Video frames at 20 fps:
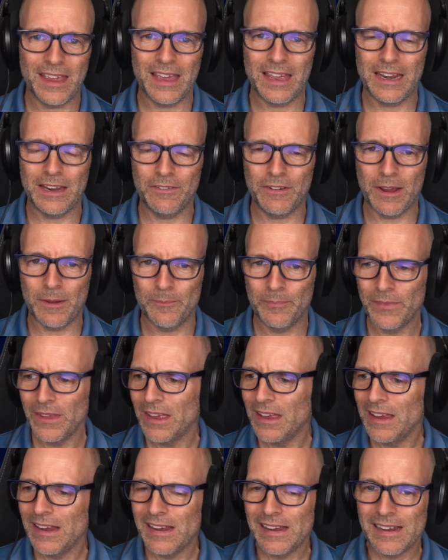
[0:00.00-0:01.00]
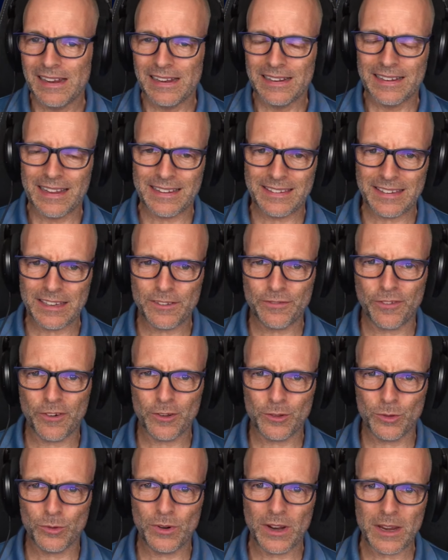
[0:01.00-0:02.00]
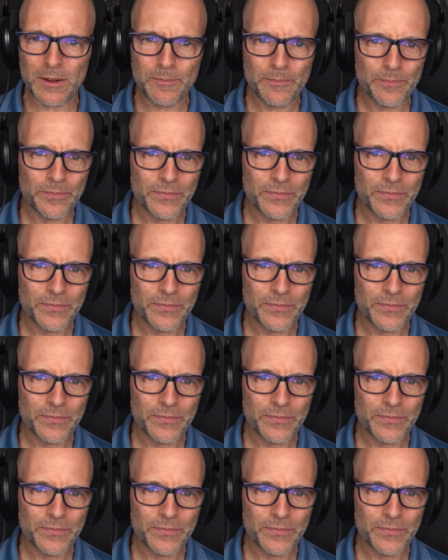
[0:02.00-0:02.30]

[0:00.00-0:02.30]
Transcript: Anyway, that's it for today.